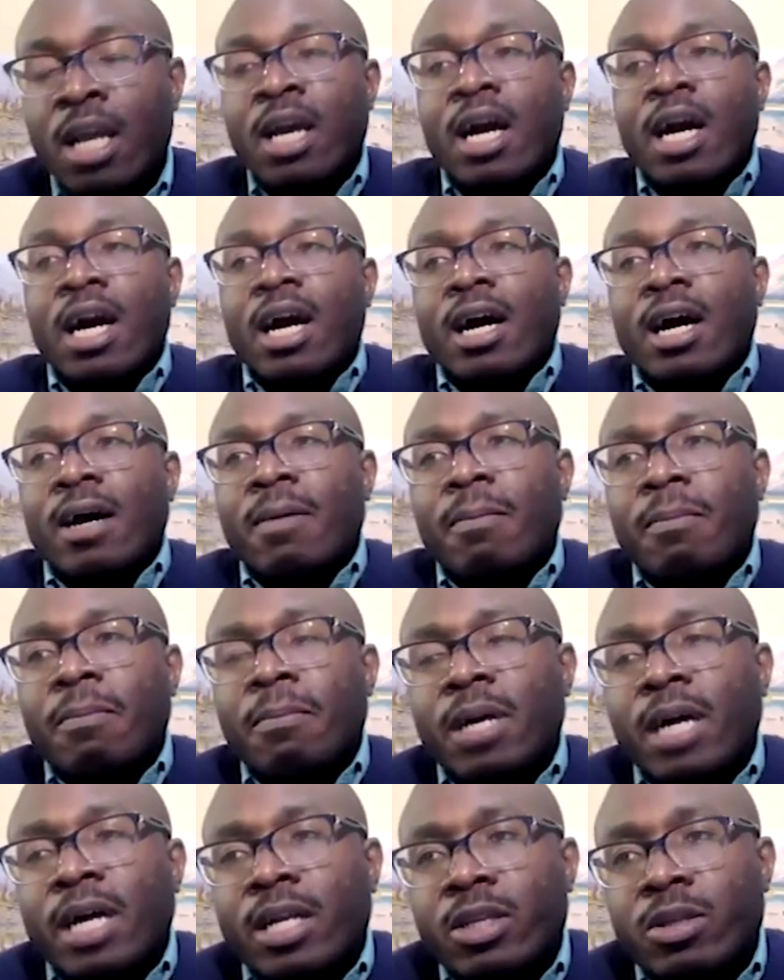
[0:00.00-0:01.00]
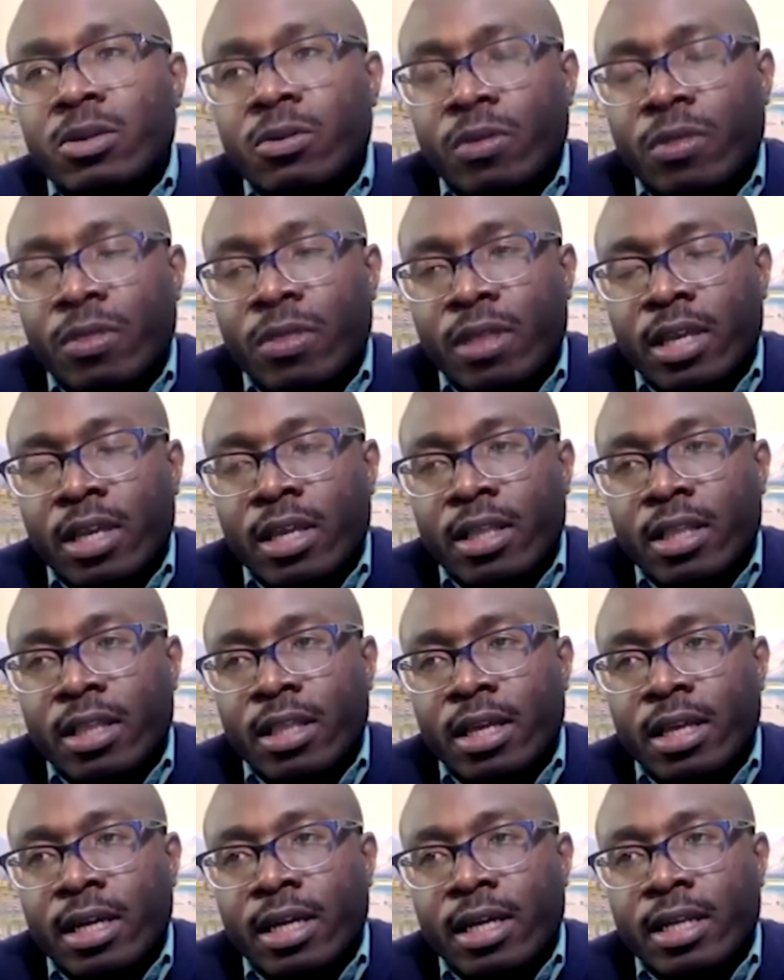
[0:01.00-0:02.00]
Um, but I do think
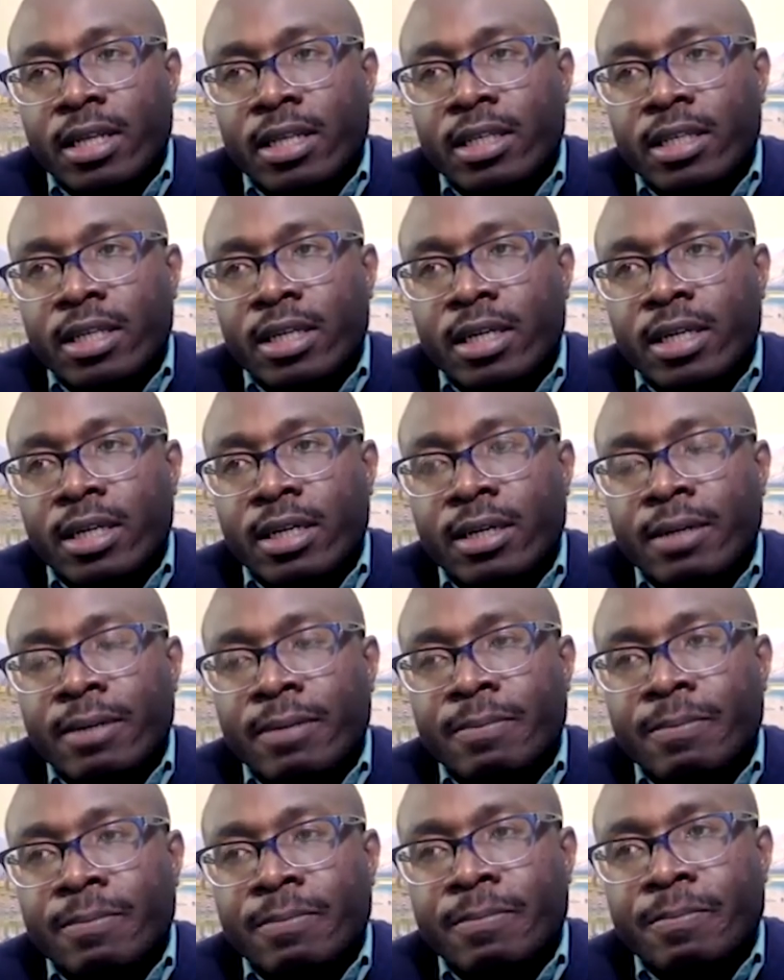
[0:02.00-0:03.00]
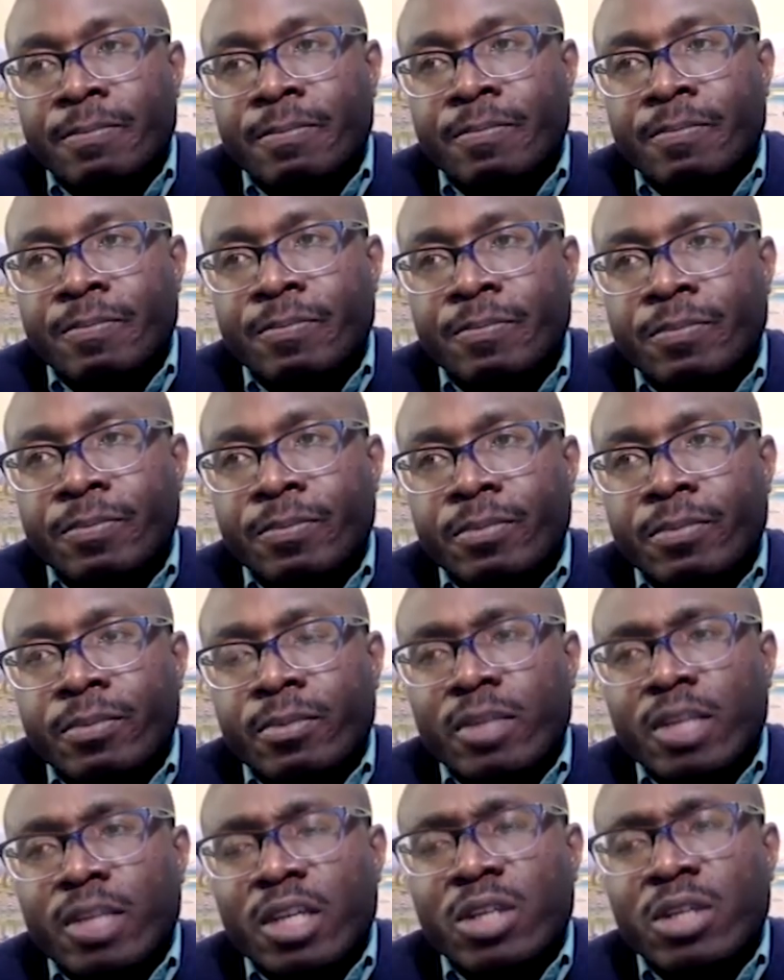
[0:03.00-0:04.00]
that um,
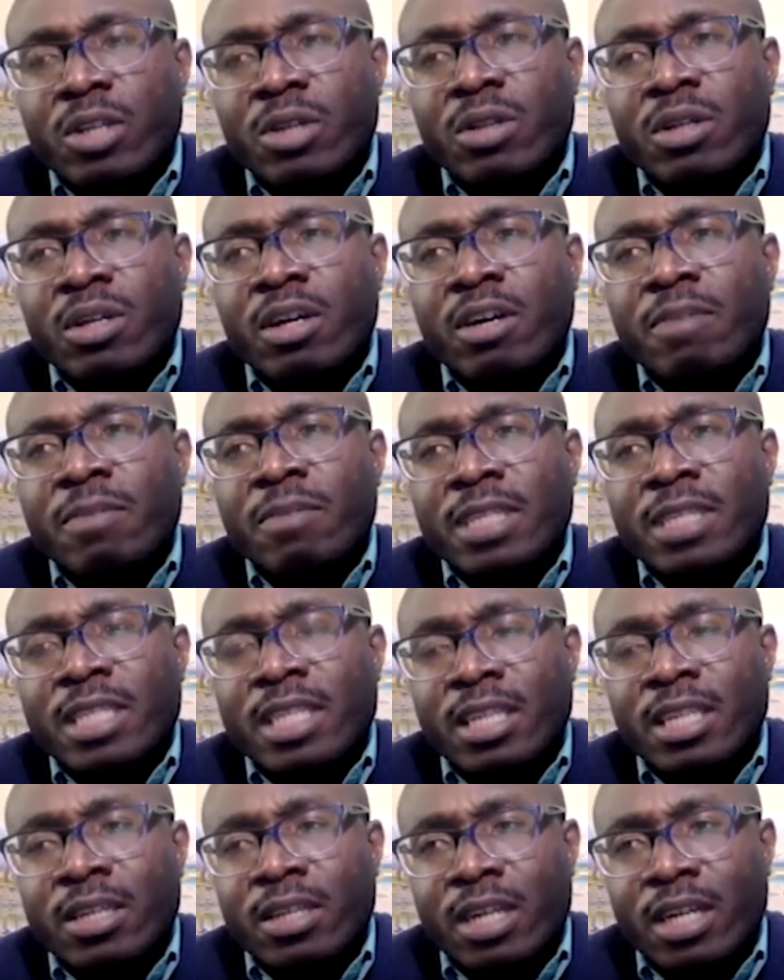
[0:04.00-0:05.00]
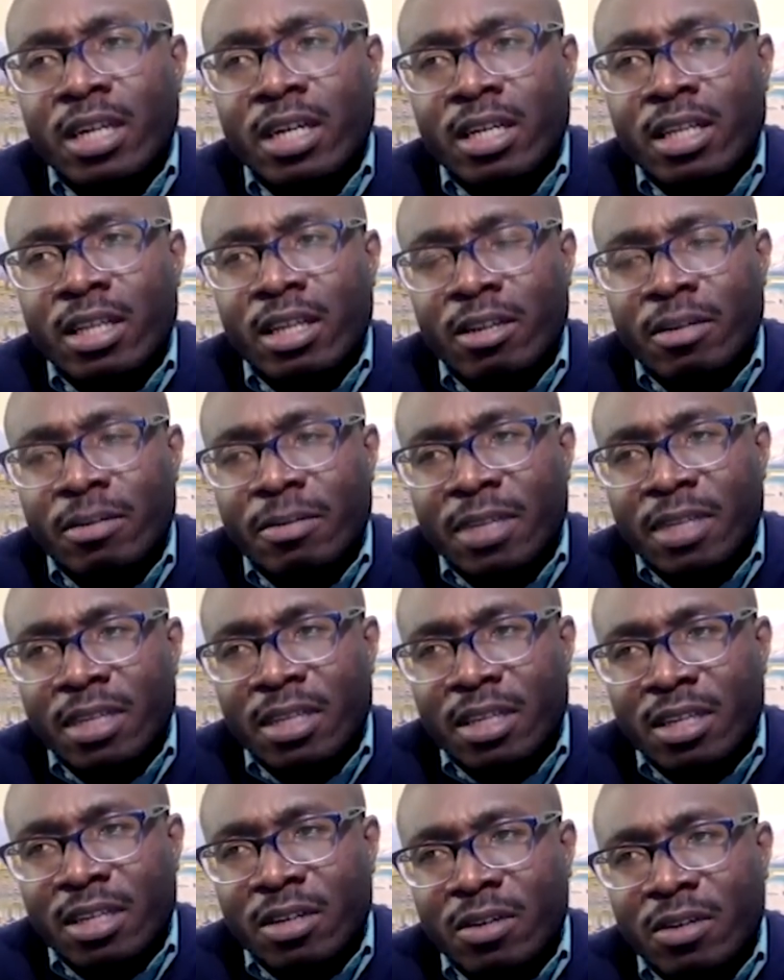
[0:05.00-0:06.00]
you know the governments are, are the government
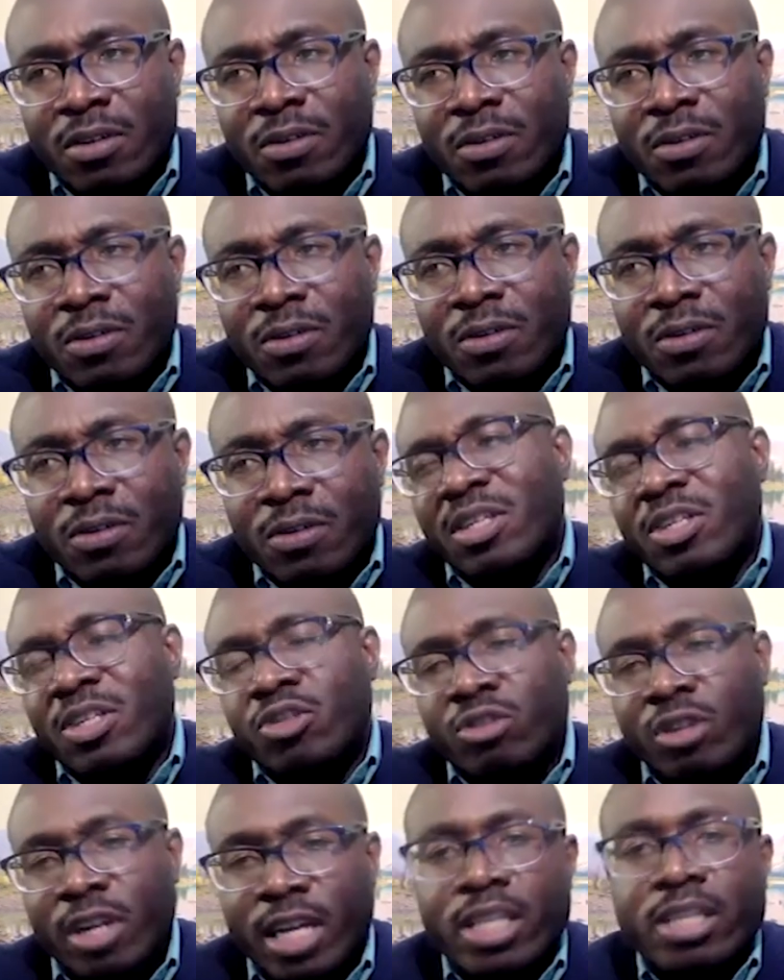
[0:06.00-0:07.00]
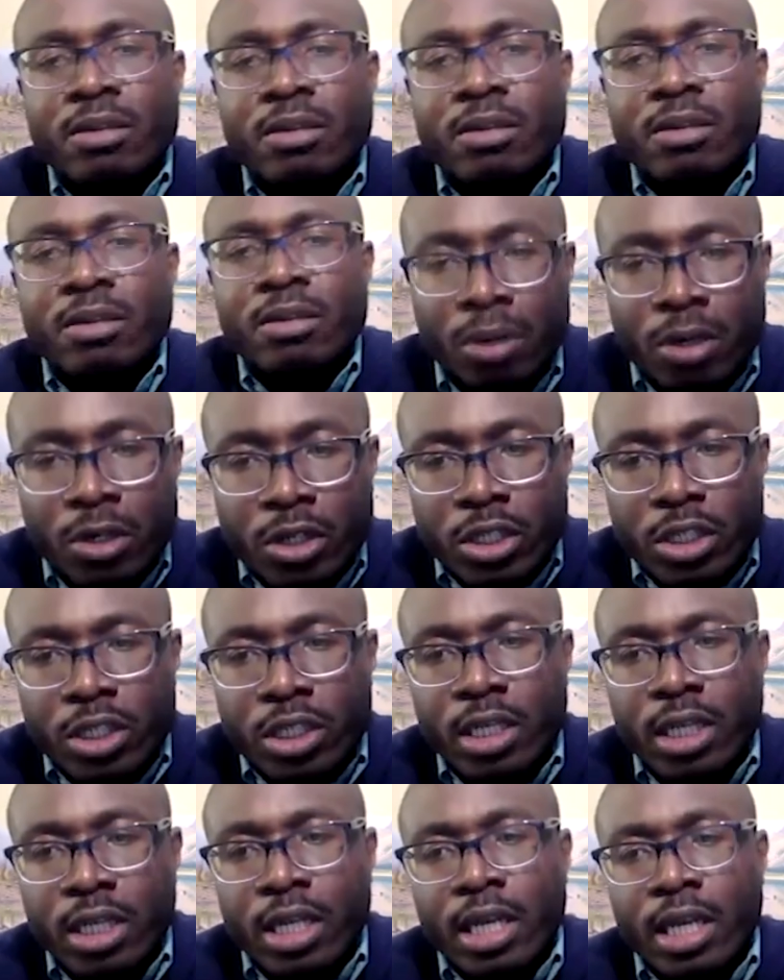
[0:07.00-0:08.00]
now you know they're trying to
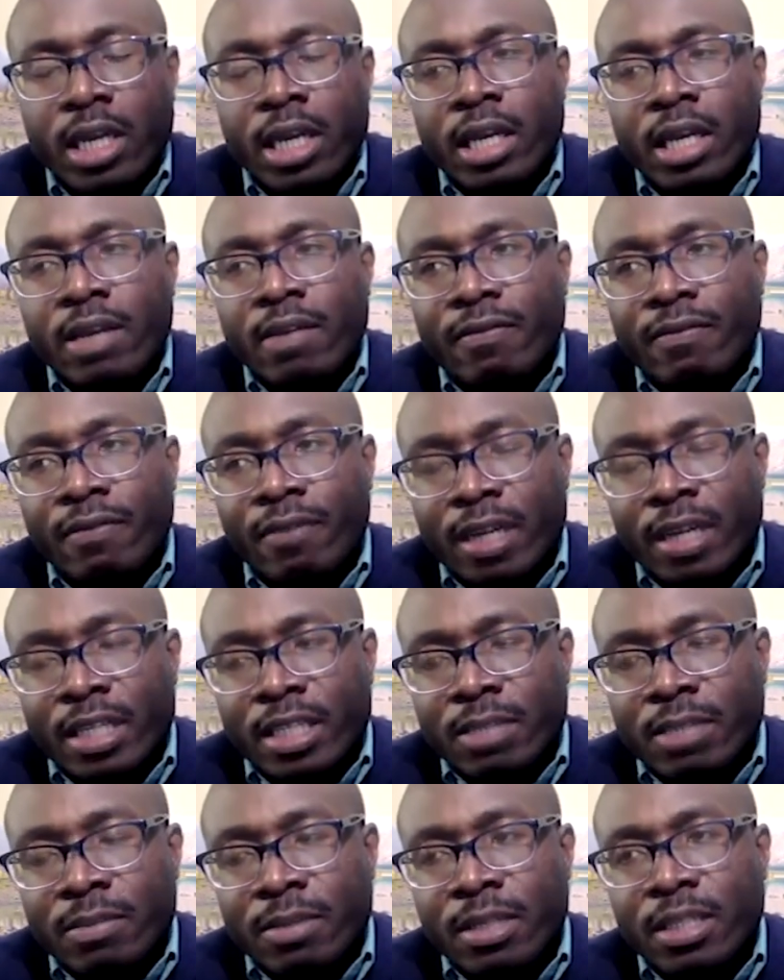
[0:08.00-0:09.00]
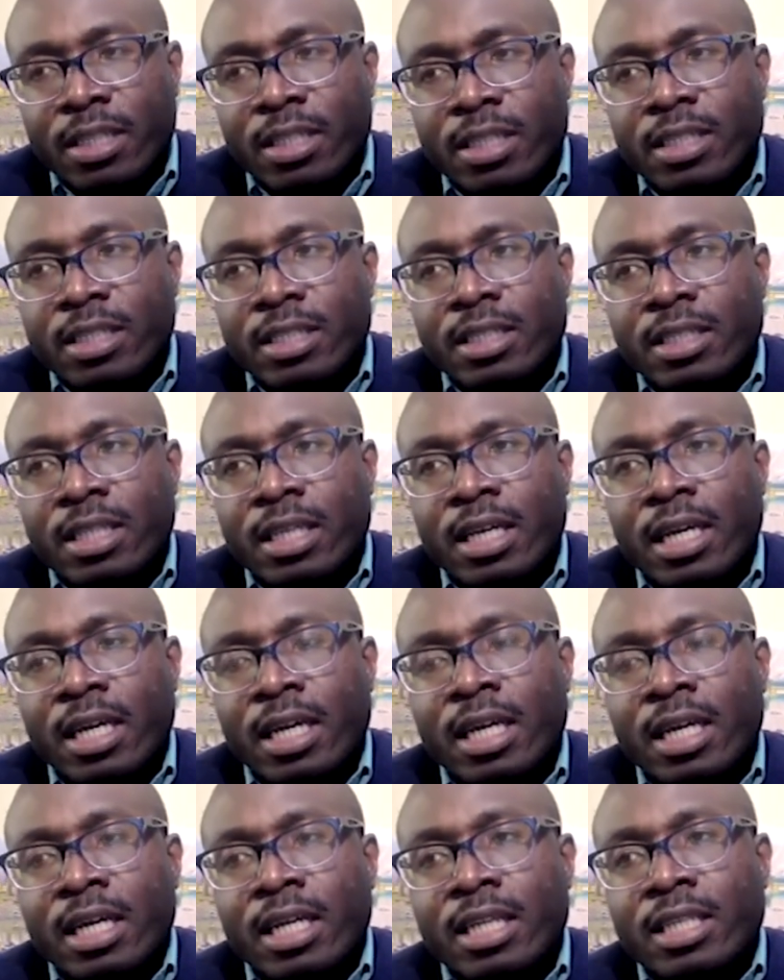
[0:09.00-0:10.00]
push investments
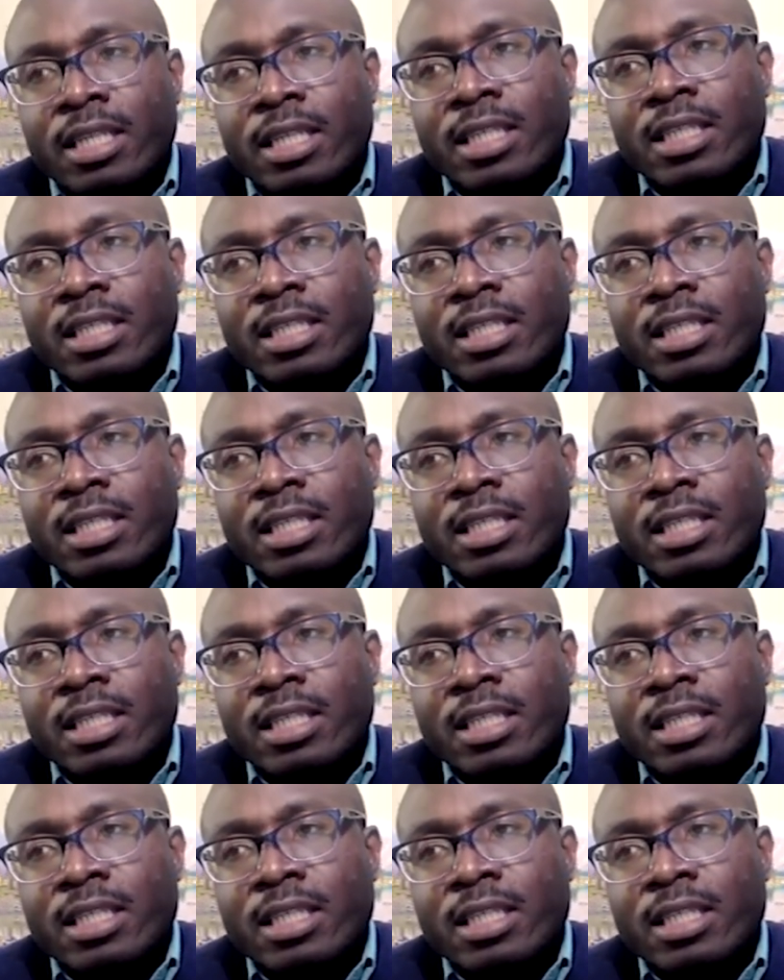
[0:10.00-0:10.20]
that